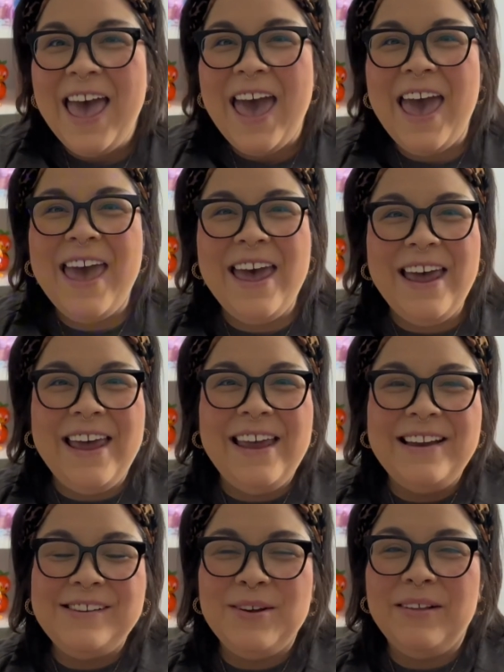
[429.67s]

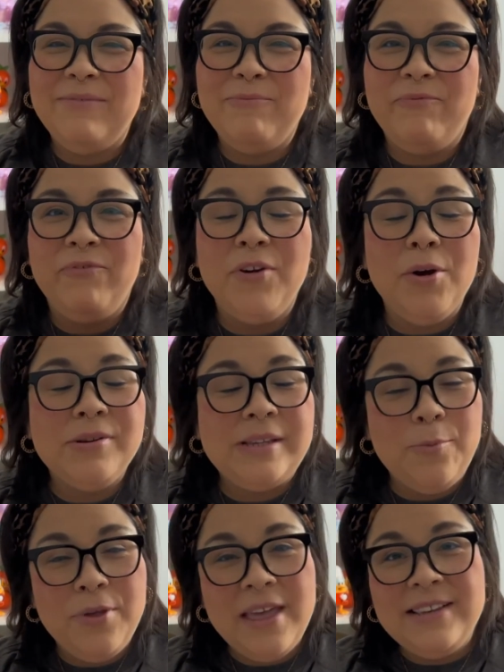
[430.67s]
And for
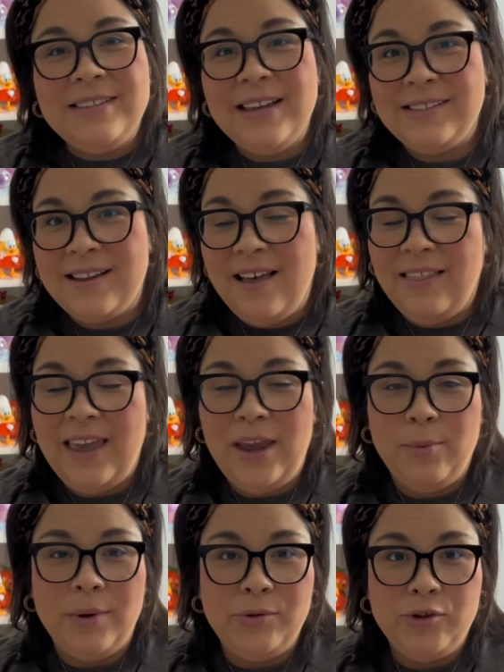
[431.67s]
someone that does not like
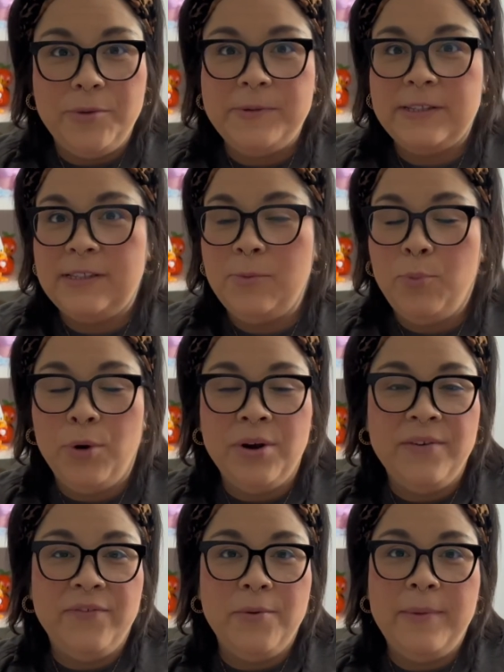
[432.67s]
road trips, it's
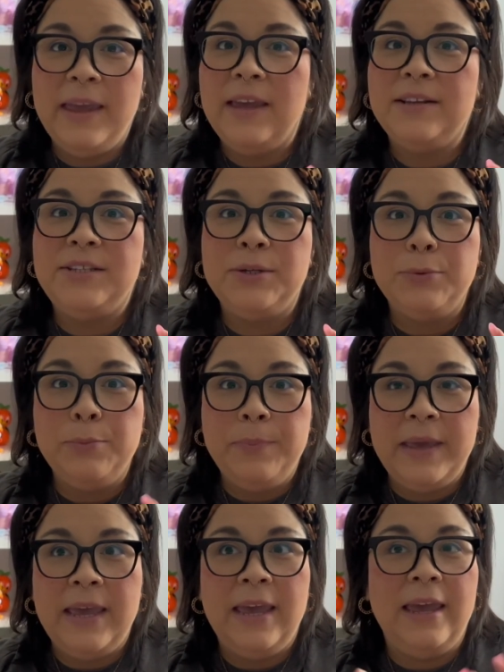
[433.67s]
important for me to
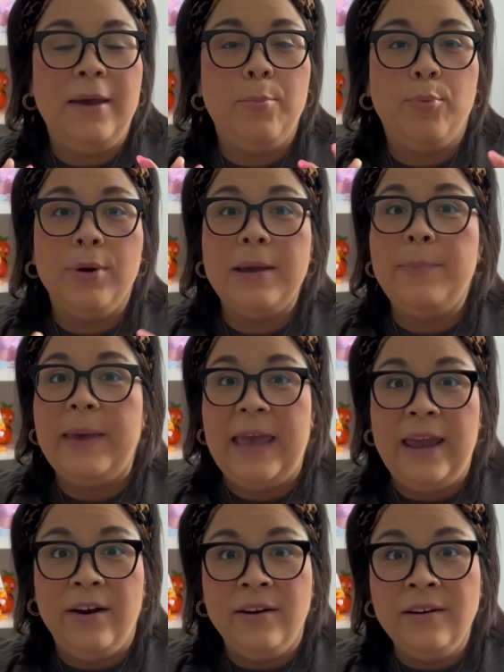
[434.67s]
be
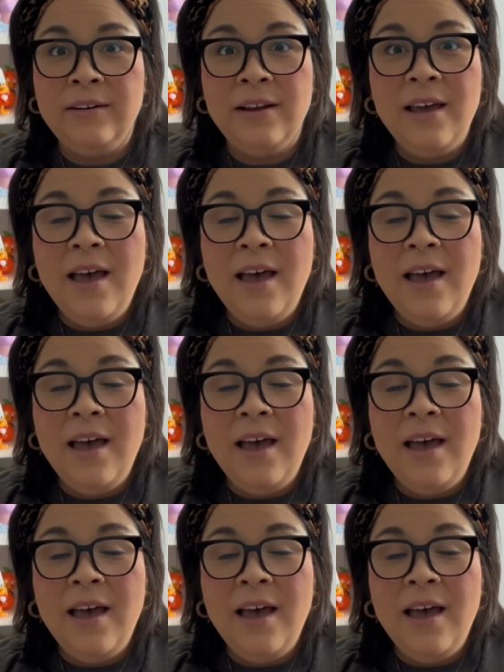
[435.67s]
prepared,